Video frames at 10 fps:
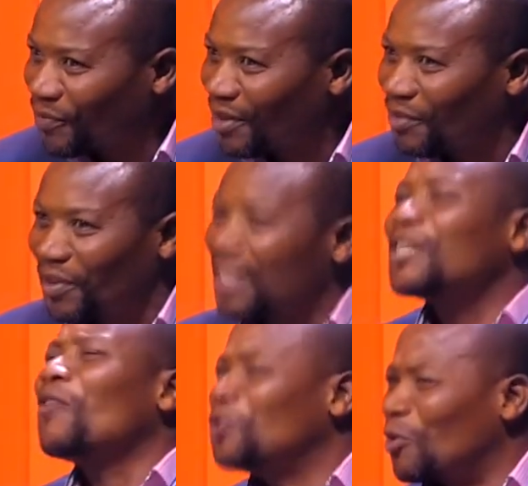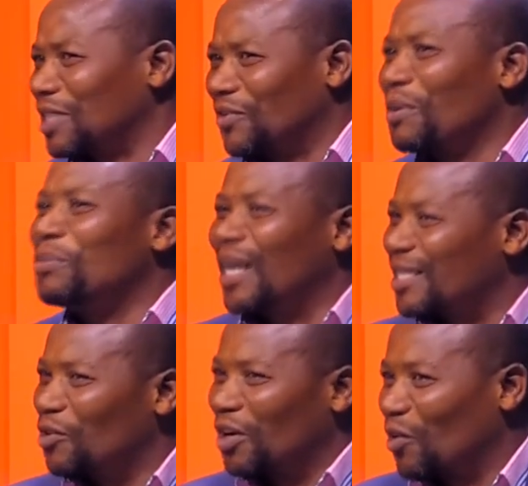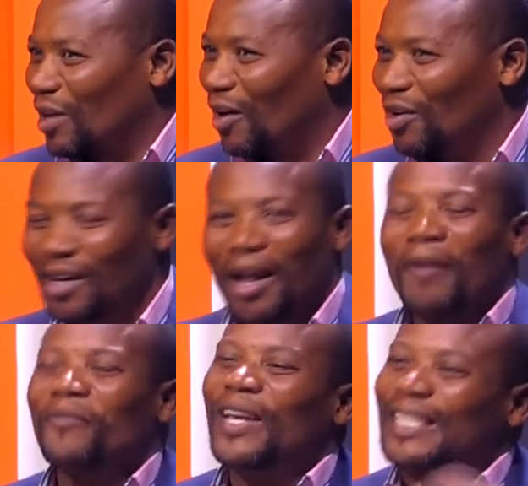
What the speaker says: for the sake of Joseph, let me be categorical now. Verse